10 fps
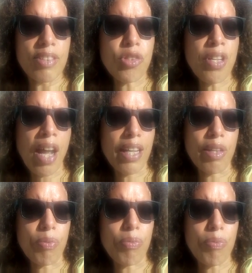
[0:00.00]
You're not
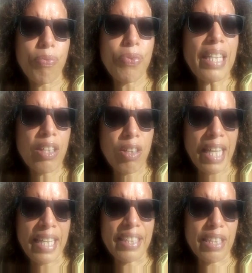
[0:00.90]
going to feel
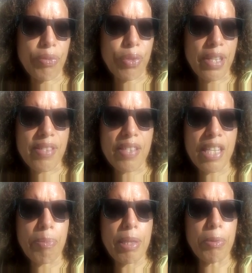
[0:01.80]
any difference, and
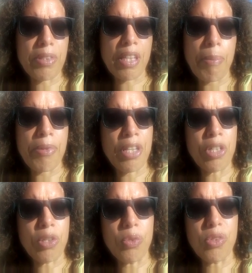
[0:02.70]
then people come to the
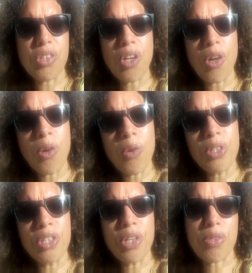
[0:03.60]
conclusion,
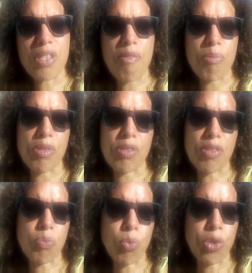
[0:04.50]
oh, supplements
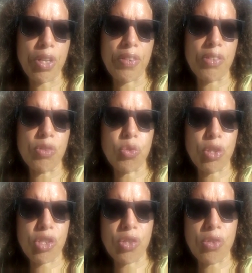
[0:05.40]
doesn't work and these
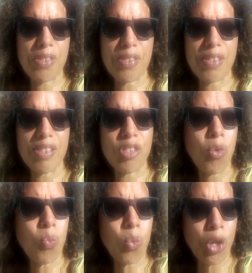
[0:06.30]
nutritionals
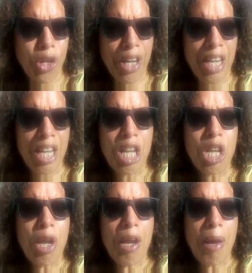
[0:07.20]
don't work.
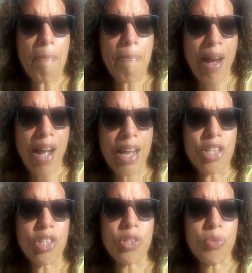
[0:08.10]
But
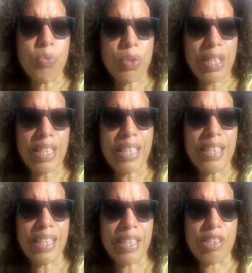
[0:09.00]
you really
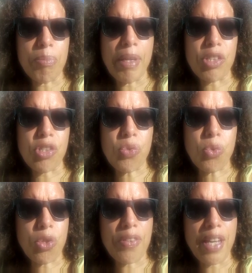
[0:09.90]
need to make
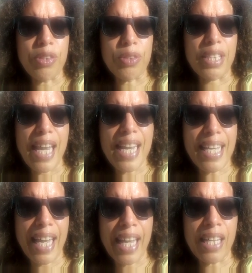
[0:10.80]
sure that you're
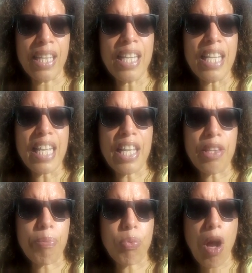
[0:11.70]
taking in
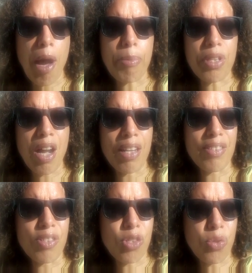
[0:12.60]
the proper
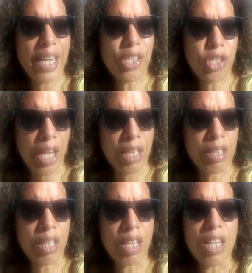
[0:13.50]

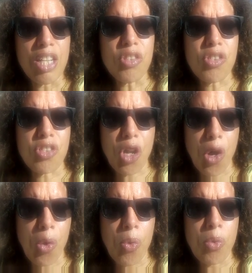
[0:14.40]
concentration
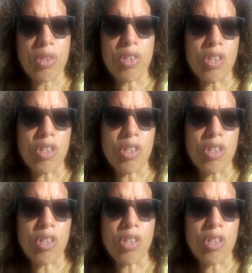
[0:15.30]
so